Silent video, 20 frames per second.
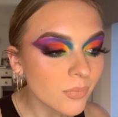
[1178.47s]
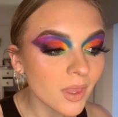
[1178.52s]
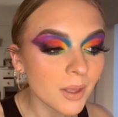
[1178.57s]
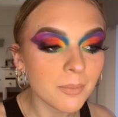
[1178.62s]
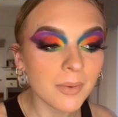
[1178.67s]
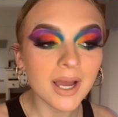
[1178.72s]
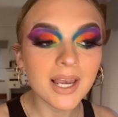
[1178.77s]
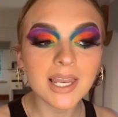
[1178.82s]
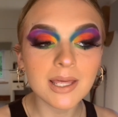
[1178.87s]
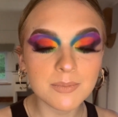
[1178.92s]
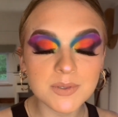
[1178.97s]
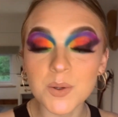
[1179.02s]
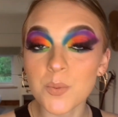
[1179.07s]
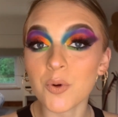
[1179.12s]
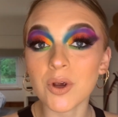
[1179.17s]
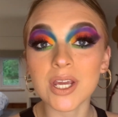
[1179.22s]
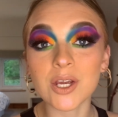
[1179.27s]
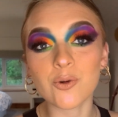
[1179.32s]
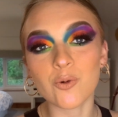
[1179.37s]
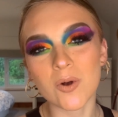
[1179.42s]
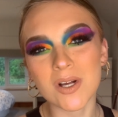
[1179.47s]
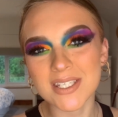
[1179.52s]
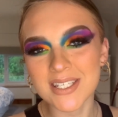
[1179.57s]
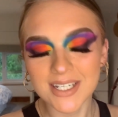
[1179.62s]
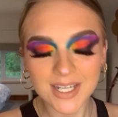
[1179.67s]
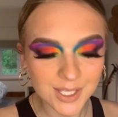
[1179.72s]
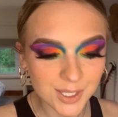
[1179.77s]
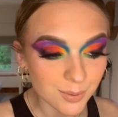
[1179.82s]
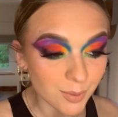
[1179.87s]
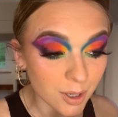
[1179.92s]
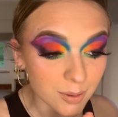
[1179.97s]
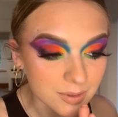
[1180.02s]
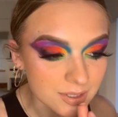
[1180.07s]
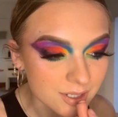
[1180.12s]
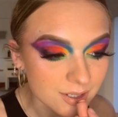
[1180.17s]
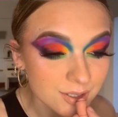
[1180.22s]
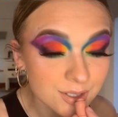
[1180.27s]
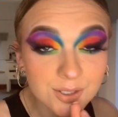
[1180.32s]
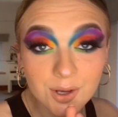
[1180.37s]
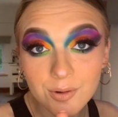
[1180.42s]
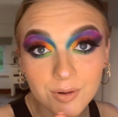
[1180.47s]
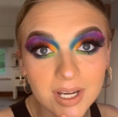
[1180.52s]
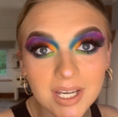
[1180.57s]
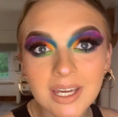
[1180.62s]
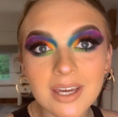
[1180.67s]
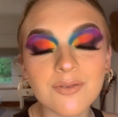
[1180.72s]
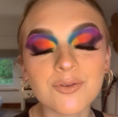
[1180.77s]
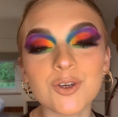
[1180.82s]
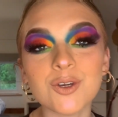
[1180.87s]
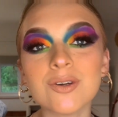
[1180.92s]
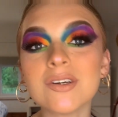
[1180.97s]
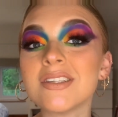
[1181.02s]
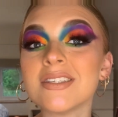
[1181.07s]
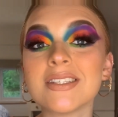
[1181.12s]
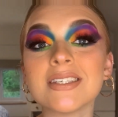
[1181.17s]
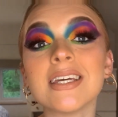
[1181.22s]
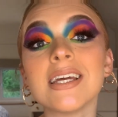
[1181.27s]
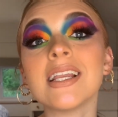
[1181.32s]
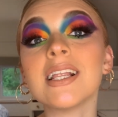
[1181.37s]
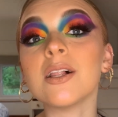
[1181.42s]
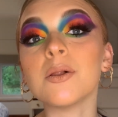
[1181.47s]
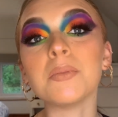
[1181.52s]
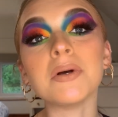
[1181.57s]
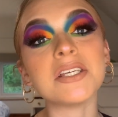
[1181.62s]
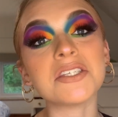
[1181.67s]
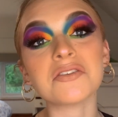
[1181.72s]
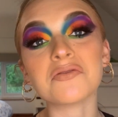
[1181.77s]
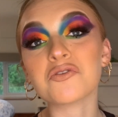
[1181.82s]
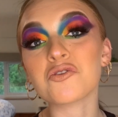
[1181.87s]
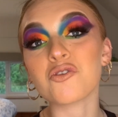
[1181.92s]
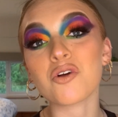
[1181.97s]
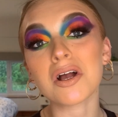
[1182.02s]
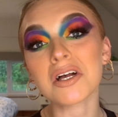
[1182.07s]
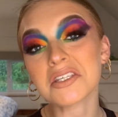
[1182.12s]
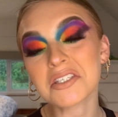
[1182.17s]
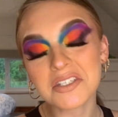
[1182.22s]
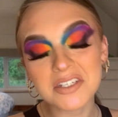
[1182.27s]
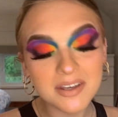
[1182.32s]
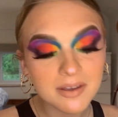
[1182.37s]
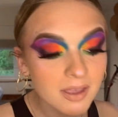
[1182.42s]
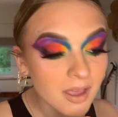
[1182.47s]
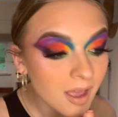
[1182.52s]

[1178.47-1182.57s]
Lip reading: My lips are pretty crusty at the moment, so sorry if you can see little bits of crust.